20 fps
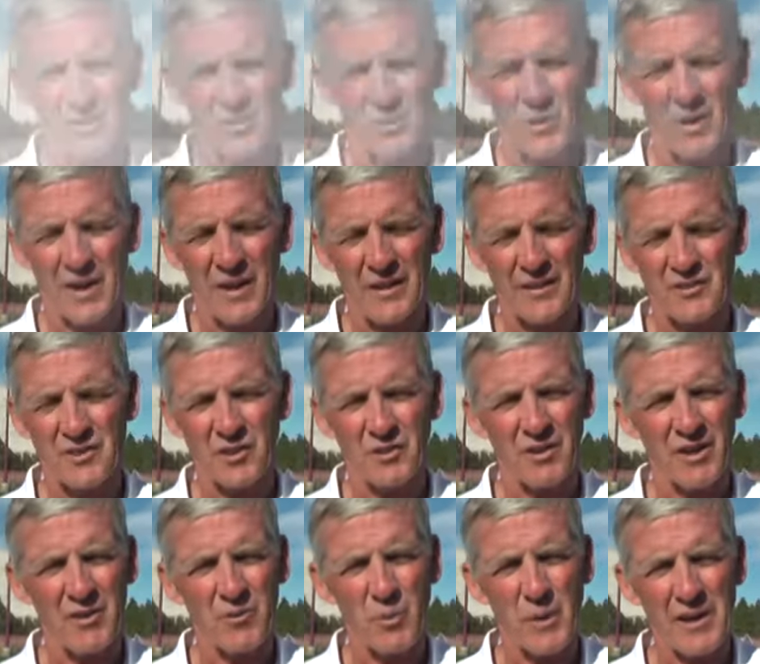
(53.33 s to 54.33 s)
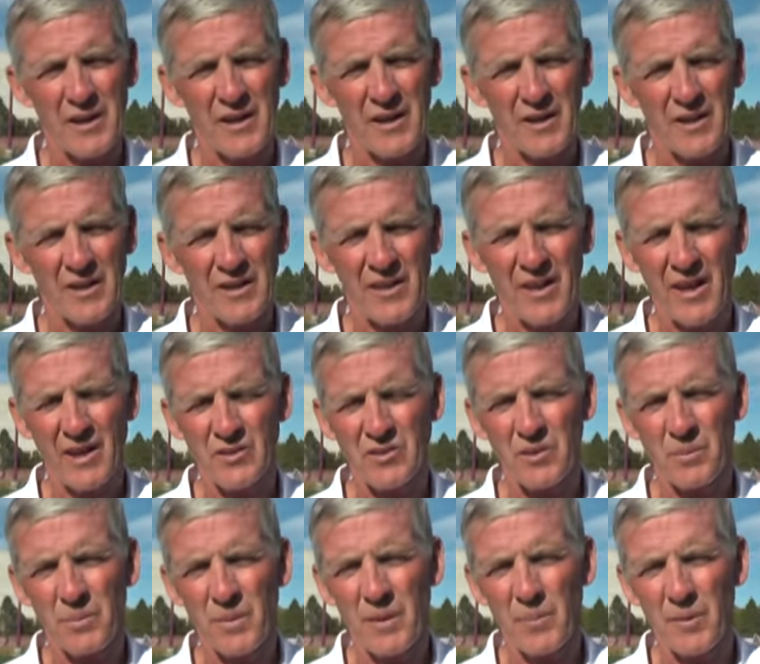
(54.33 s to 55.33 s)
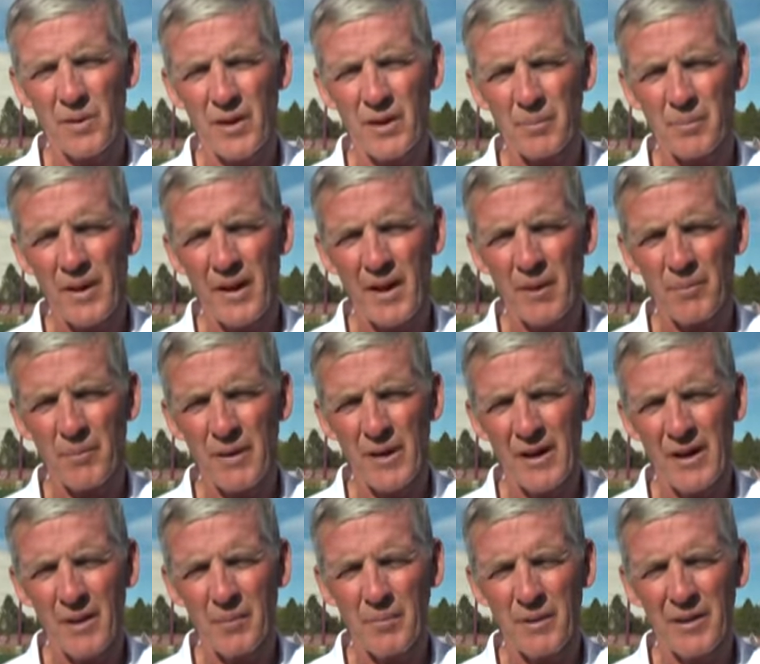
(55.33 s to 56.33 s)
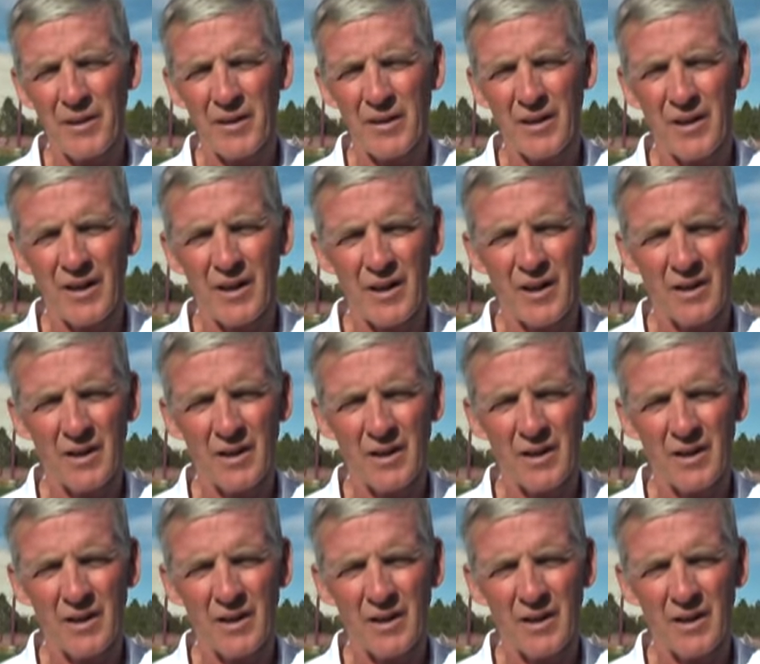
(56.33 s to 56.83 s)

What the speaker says: Well, it's a great weekend, and thanks to people like Pam Babb and,